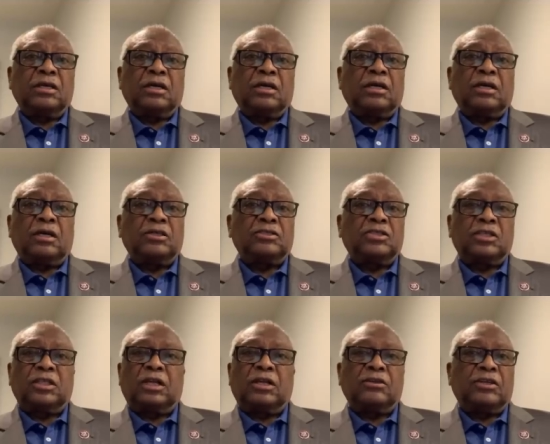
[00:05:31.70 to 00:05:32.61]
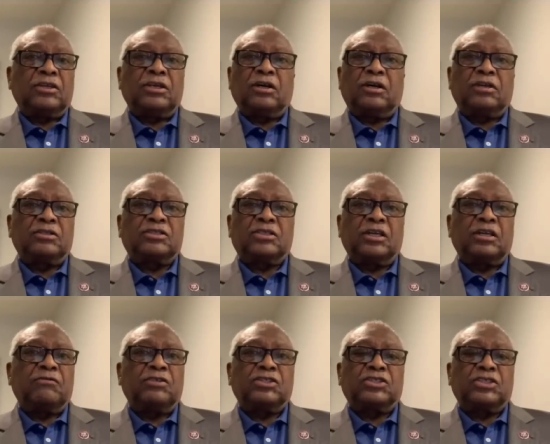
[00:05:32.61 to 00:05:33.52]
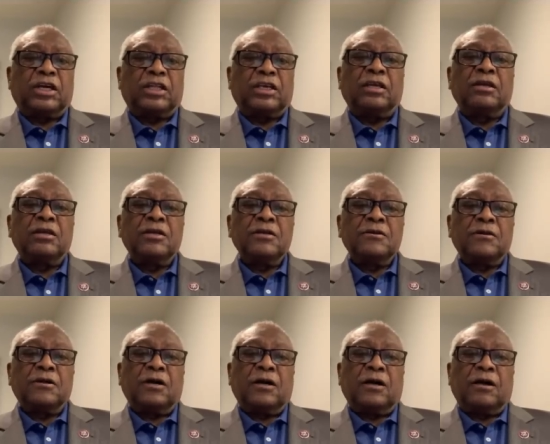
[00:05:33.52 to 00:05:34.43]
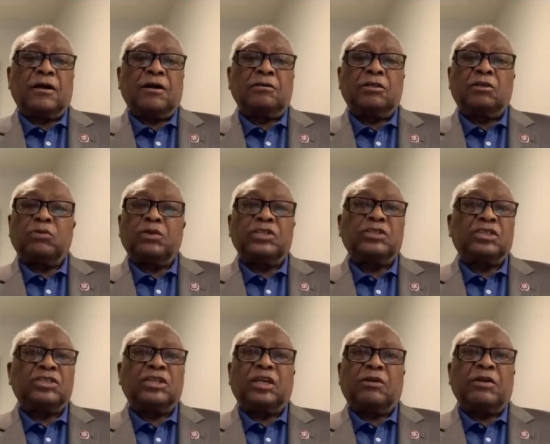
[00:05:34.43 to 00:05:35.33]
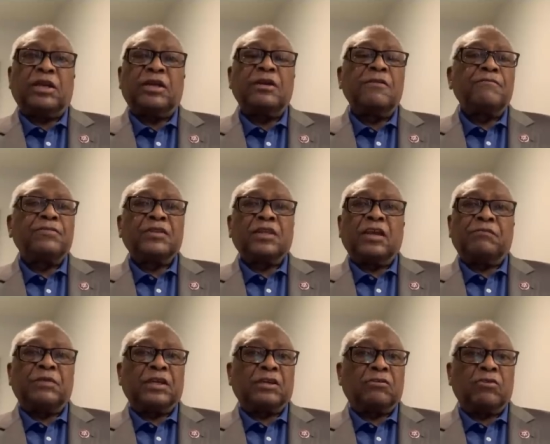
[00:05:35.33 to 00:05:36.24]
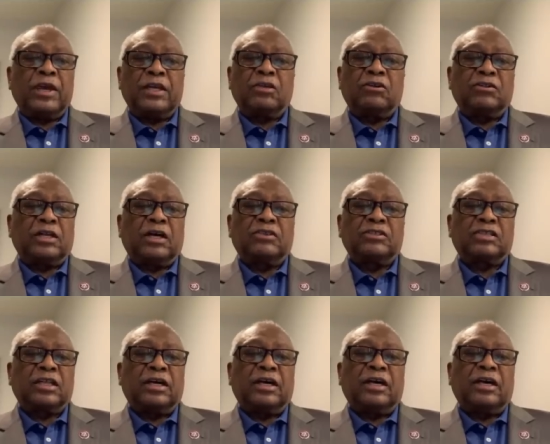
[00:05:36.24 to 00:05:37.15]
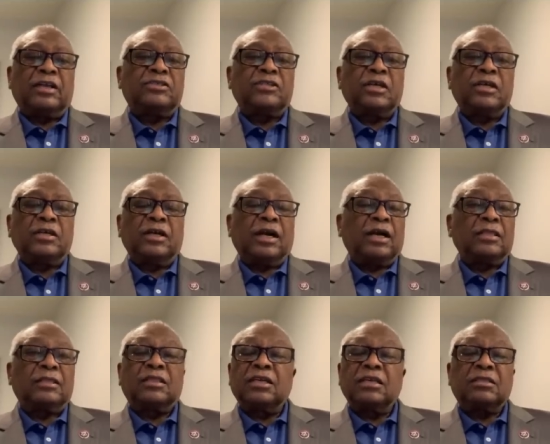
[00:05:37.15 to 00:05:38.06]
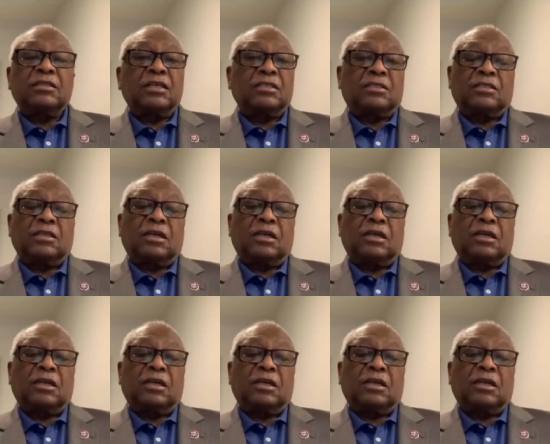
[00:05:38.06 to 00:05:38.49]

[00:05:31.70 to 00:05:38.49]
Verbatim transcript: Uh, Shalanda Young, Steve Ricchetti, uh, Louisa Terrell have been great on our sides. I think that